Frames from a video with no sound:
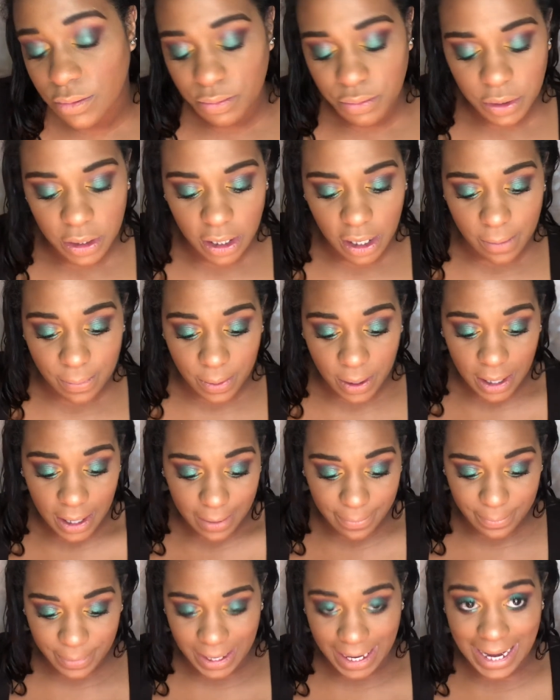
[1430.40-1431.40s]
Pretty, pretty,
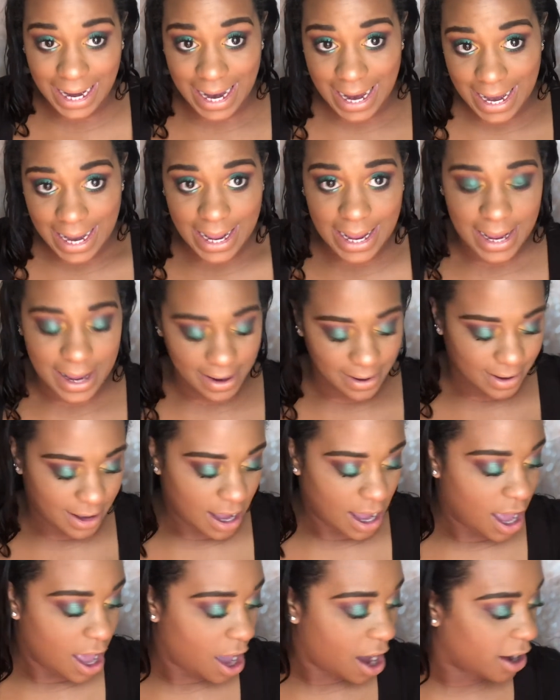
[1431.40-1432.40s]
pretty.
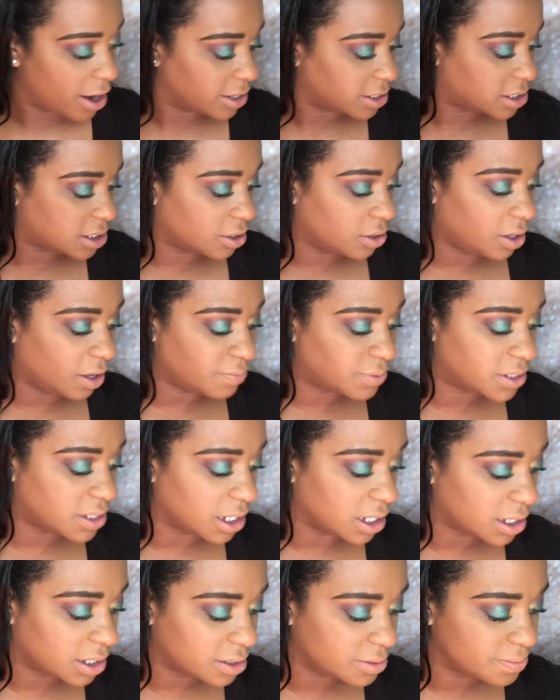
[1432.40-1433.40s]
Alright, so
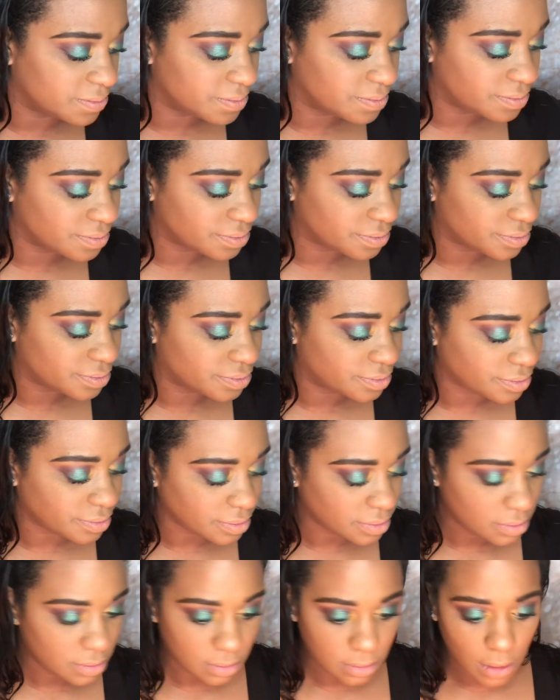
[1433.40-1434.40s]
lipstick.
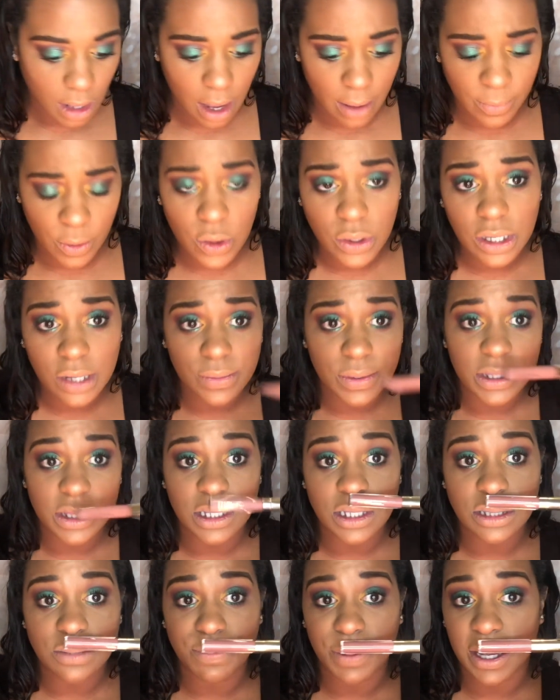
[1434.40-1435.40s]
I'm going in with
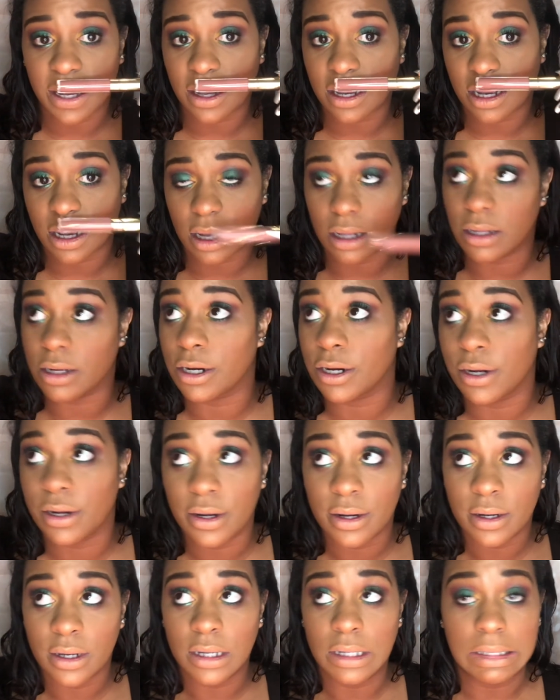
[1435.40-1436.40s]
this pink color.
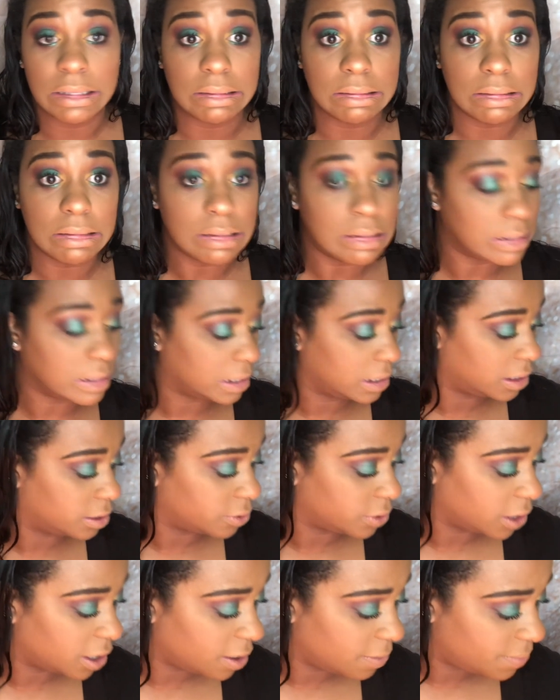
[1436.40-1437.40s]
Well, I gotta
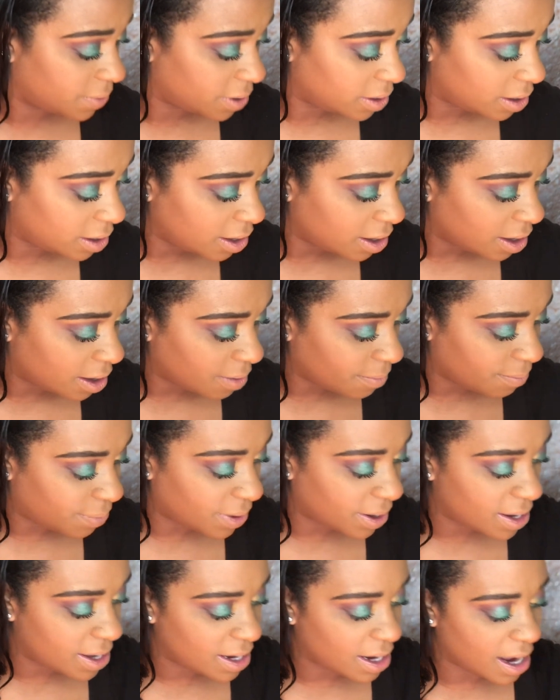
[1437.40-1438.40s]
hurry up
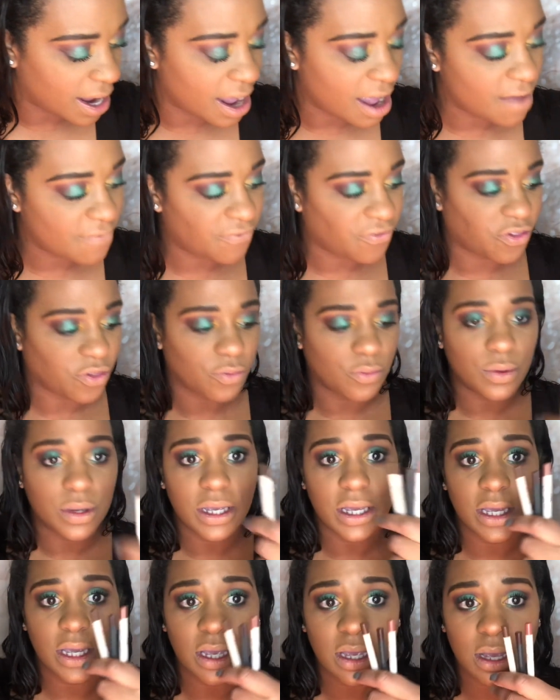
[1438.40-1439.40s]
but I have
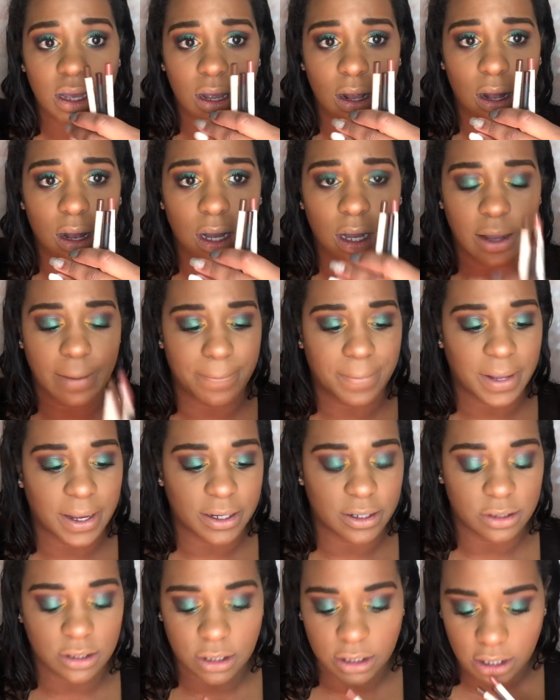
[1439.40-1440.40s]
three lip
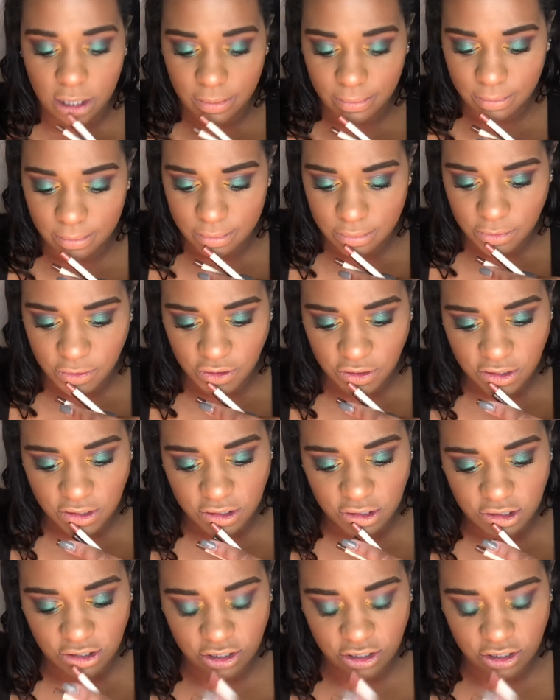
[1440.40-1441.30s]
liners I want to